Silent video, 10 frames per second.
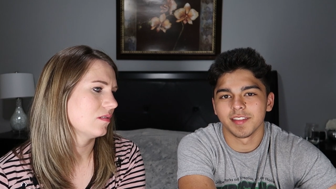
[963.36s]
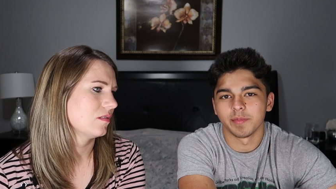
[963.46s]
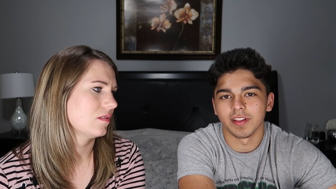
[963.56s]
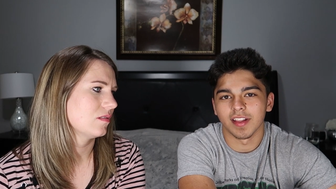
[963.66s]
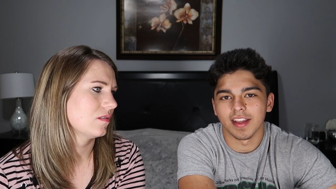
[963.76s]
Speaker 1: to
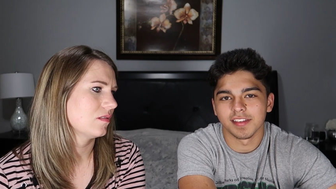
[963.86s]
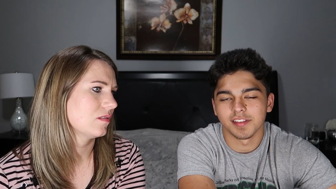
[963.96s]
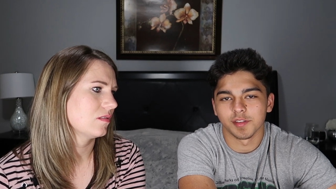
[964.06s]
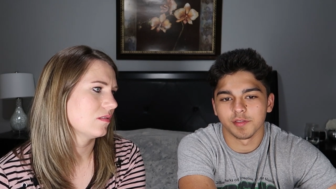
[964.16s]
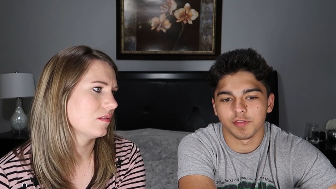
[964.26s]
be lied
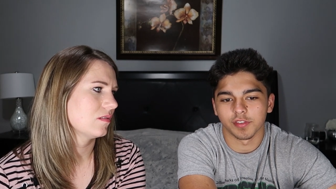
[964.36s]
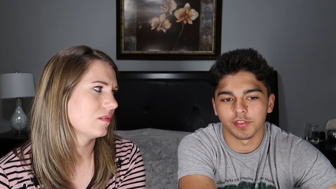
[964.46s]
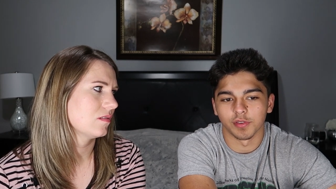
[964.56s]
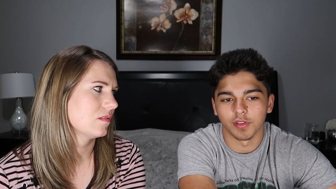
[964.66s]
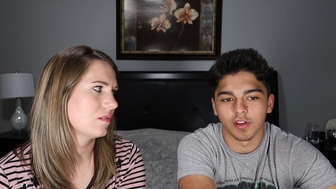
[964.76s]
to for
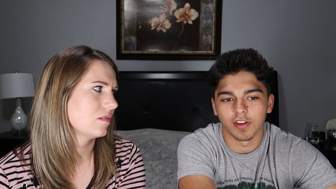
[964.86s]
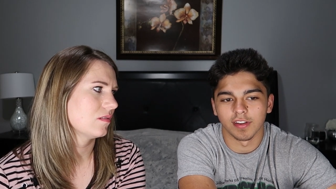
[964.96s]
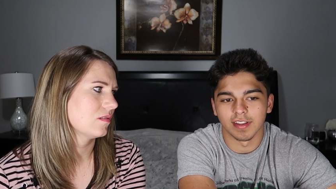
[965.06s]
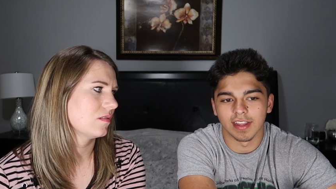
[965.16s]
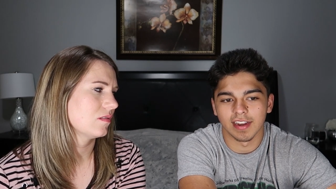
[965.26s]
so
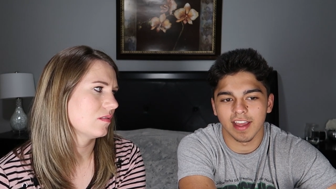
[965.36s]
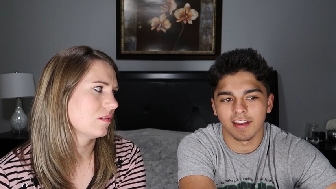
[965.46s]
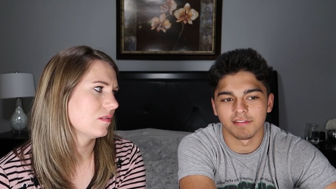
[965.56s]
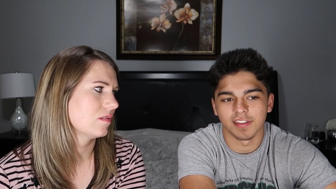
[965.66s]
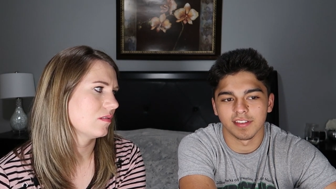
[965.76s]
long and
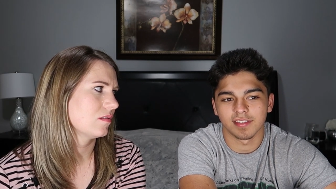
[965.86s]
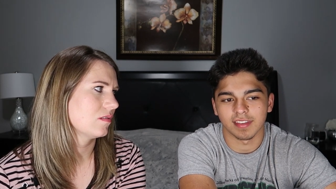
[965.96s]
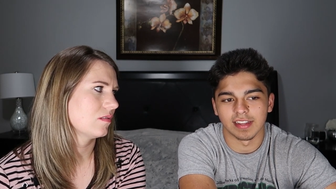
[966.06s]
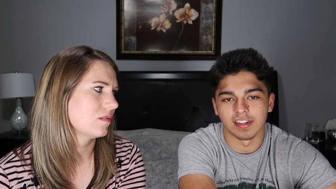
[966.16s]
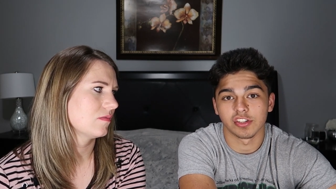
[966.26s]
have
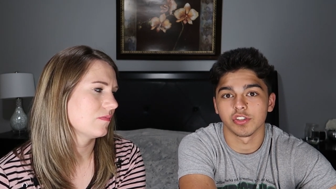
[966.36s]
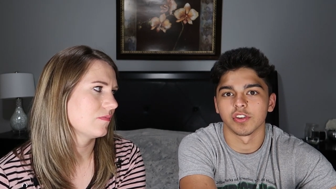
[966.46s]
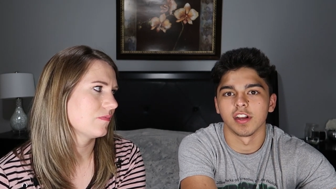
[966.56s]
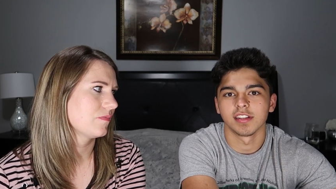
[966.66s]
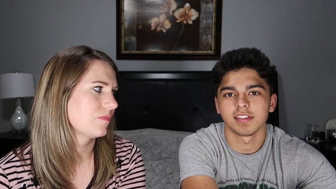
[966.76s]
this like
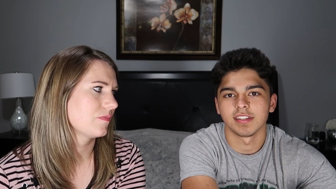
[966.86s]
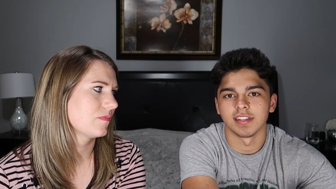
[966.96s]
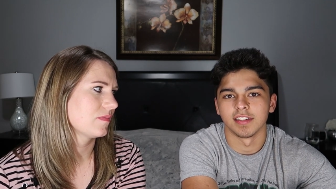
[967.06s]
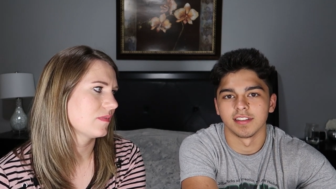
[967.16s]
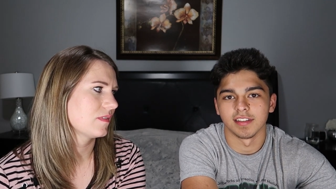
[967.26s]
trust
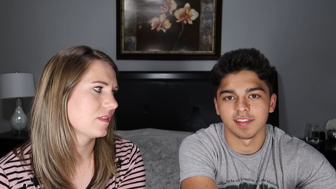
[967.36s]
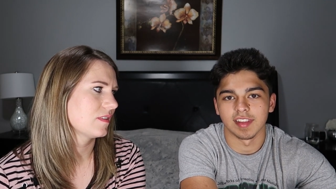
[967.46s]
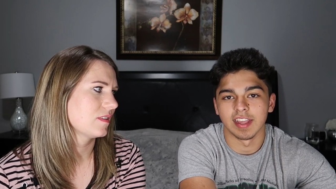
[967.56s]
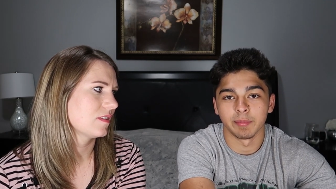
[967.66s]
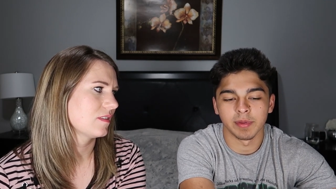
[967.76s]
and this
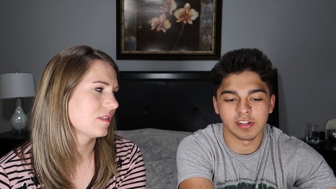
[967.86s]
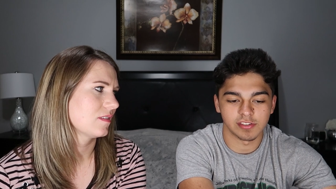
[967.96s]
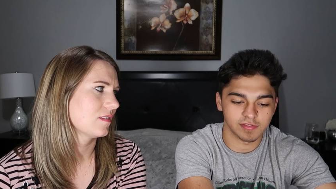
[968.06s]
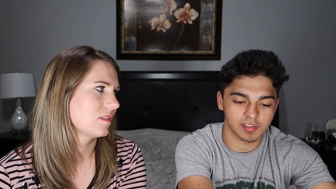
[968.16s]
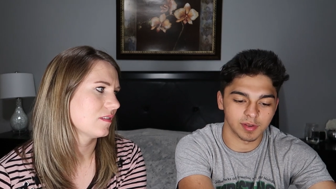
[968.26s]

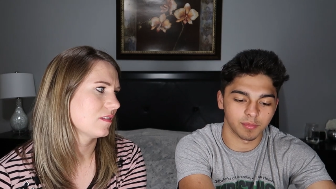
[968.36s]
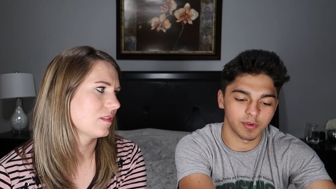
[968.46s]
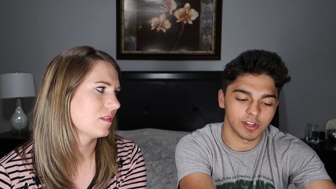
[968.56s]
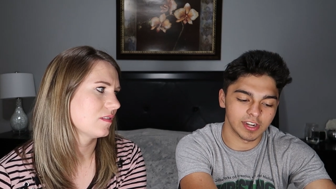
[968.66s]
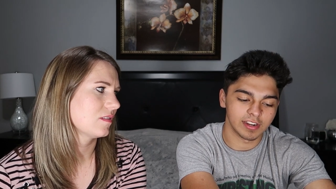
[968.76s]
image of
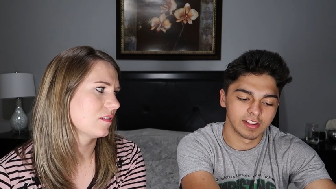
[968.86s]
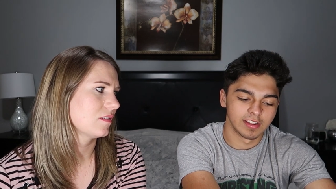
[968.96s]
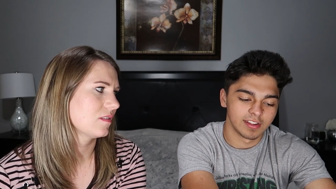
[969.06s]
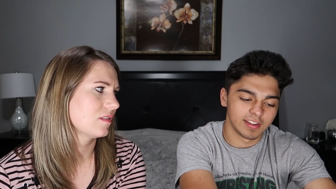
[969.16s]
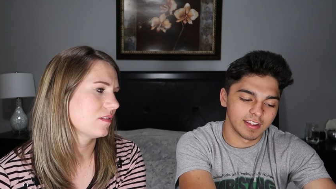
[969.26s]
someone
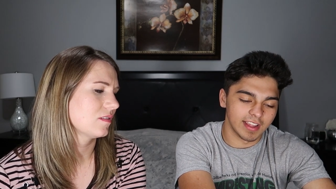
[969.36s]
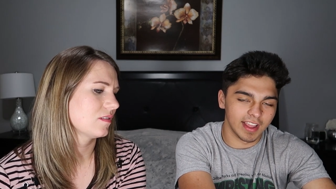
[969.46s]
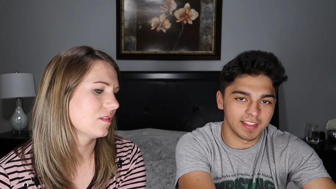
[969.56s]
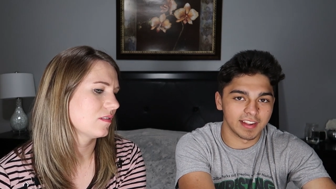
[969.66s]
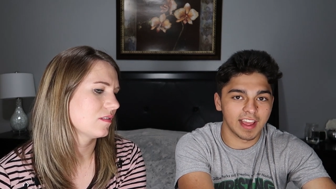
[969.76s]

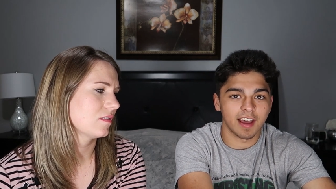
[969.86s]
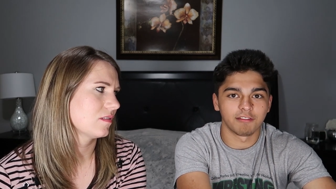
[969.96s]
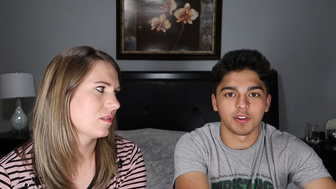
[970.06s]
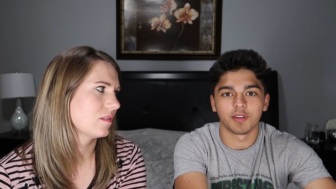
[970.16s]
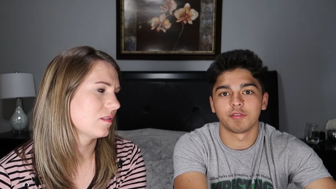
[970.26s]
and then
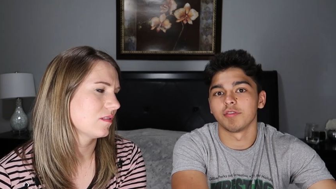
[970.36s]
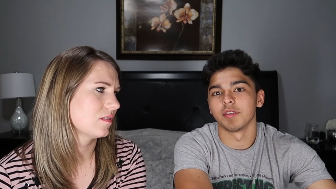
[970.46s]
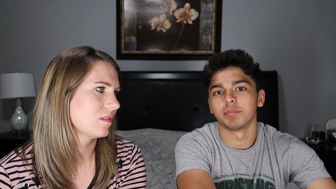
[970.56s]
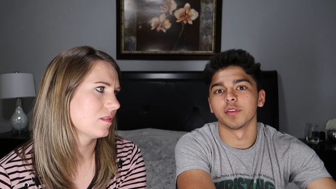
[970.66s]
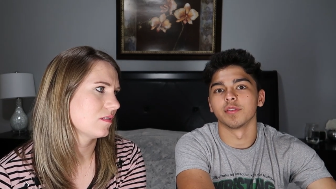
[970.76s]
have it all
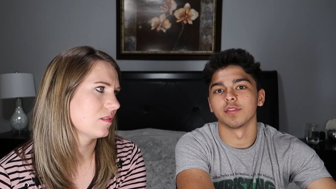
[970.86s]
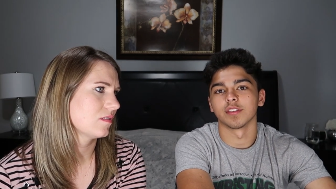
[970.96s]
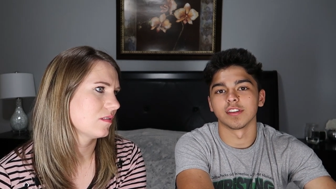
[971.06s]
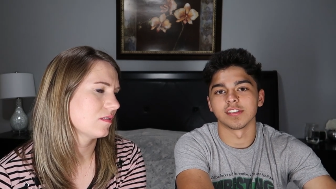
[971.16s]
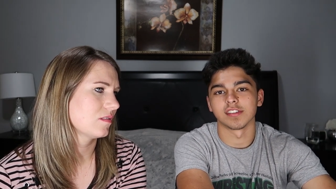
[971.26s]
flipped
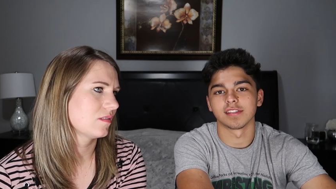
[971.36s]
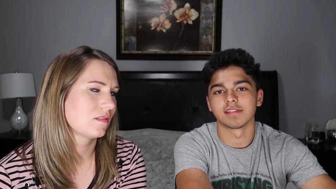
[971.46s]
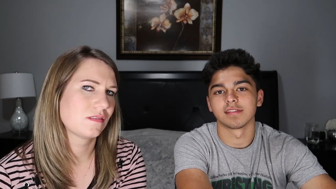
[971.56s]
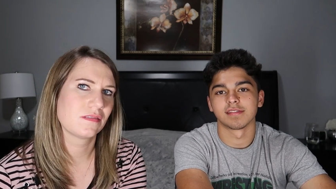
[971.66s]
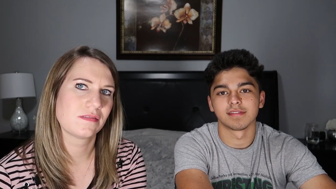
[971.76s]
over and just
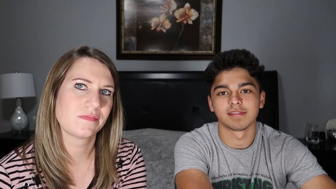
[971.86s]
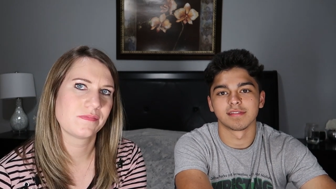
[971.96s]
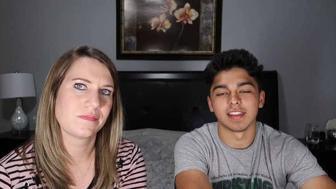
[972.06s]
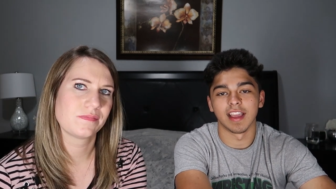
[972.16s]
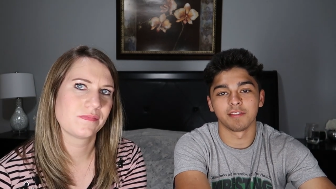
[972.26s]

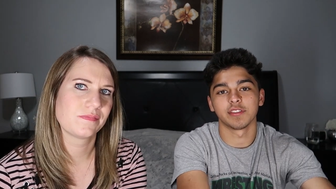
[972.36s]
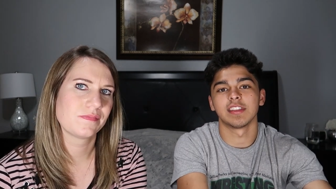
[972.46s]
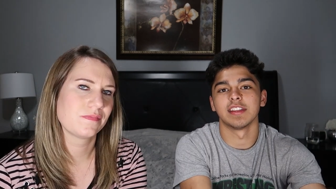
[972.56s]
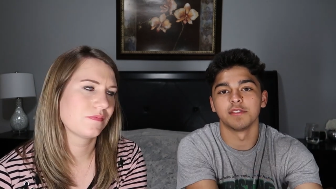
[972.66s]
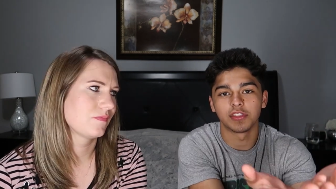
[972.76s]

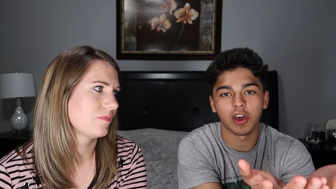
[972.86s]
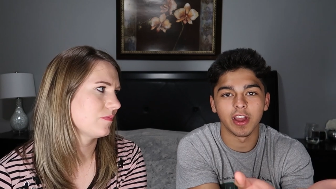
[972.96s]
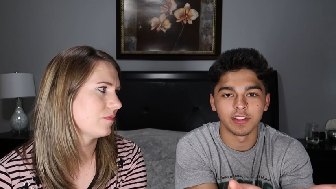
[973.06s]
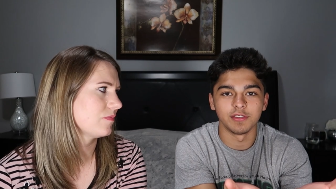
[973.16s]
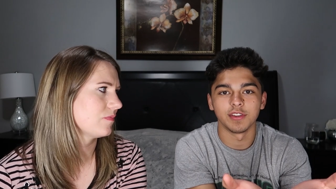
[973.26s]
everything you
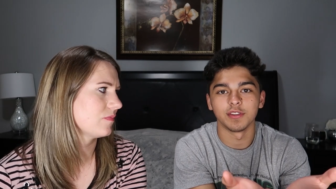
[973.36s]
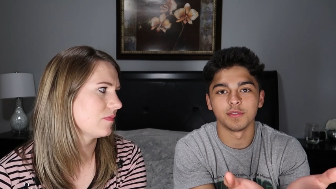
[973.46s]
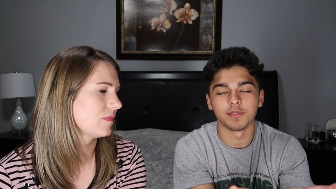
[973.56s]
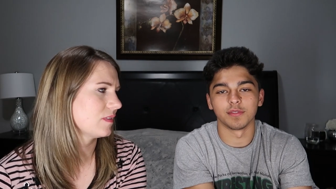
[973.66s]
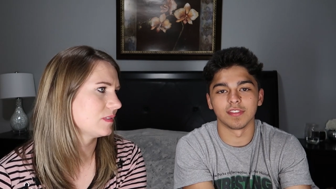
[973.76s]
thought you
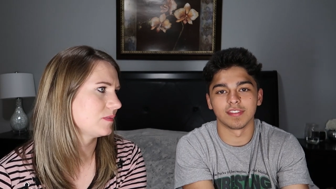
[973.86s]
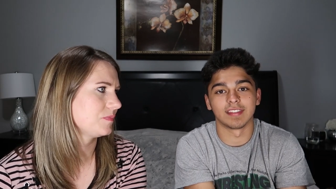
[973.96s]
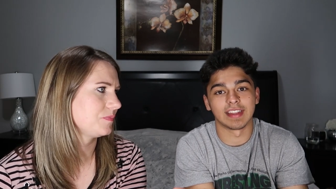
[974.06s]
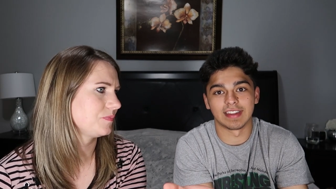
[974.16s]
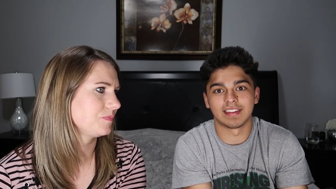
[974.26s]
knew,
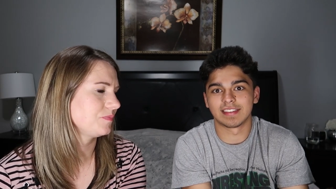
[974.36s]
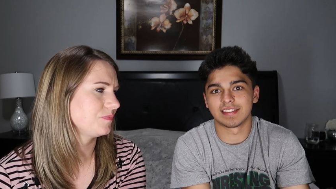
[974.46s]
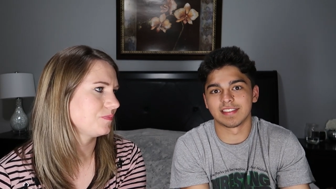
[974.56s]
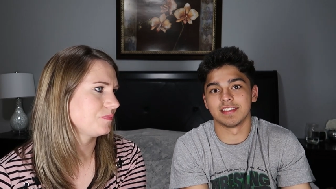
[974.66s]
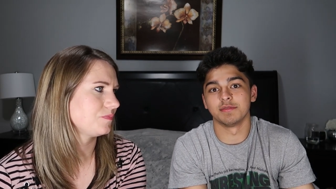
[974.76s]
like,
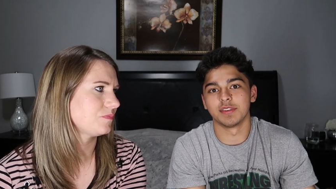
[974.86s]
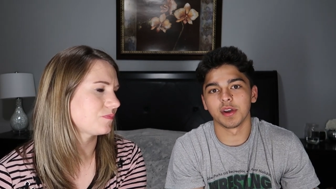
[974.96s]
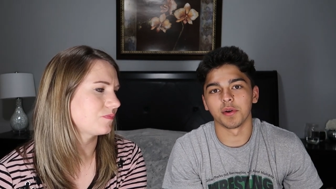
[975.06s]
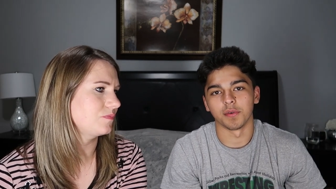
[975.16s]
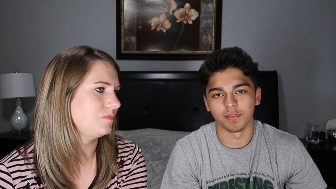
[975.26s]
you
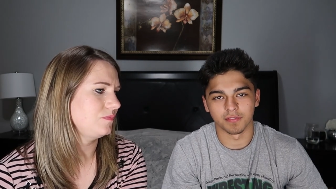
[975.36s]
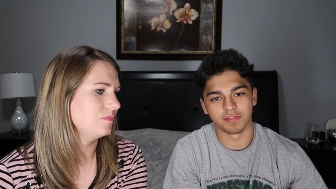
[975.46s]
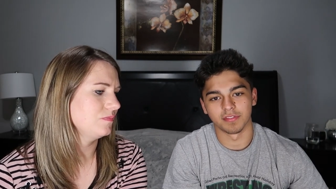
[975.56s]
don't.